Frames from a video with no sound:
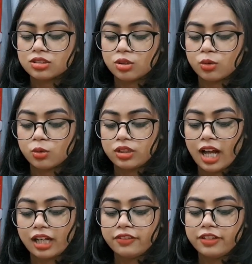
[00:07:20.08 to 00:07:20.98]
so
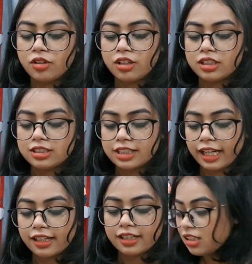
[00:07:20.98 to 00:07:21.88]
that we're gonna
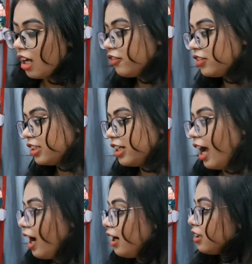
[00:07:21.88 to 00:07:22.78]
check. After
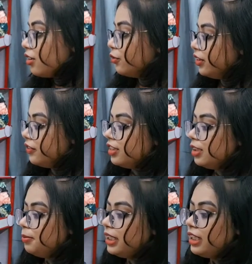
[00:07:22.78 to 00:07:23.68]
that, we
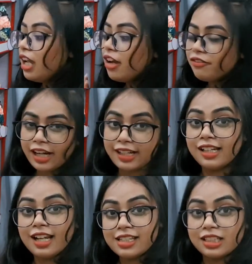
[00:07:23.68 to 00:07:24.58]
will be
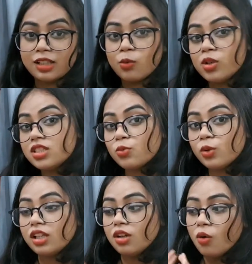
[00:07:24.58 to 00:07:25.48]
finalizing which
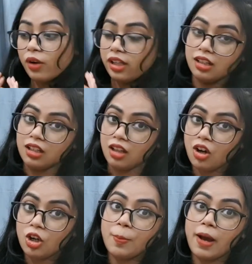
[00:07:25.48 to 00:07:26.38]
will go in the
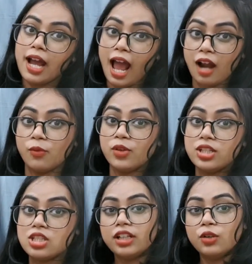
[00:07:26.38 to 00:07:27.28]
lot buy and
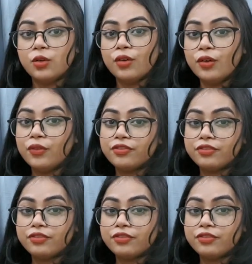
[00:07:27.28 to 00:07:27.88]
which will go